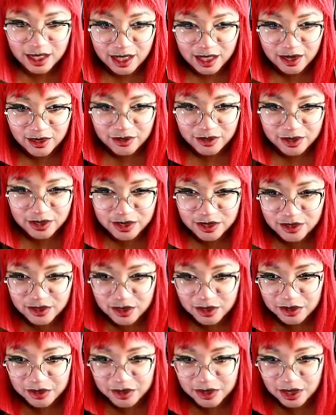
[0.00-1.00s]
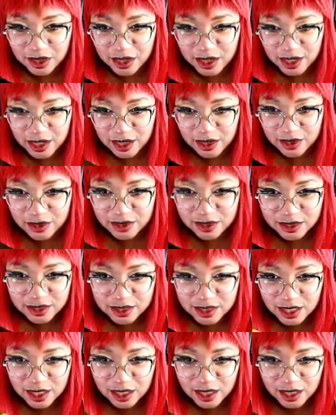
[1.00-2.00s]
It was just so dark I couldn't
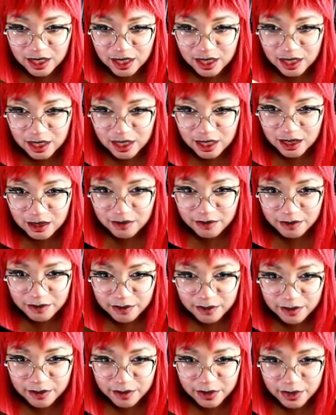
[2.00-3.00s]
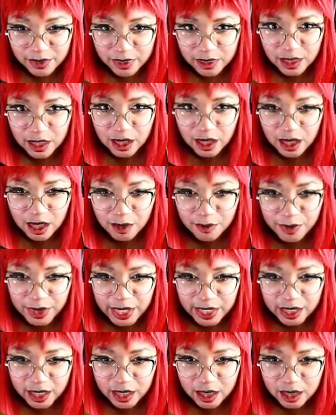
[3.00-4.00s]
tell. I'm
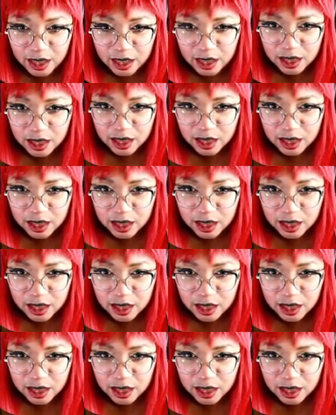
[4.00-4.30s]
back here.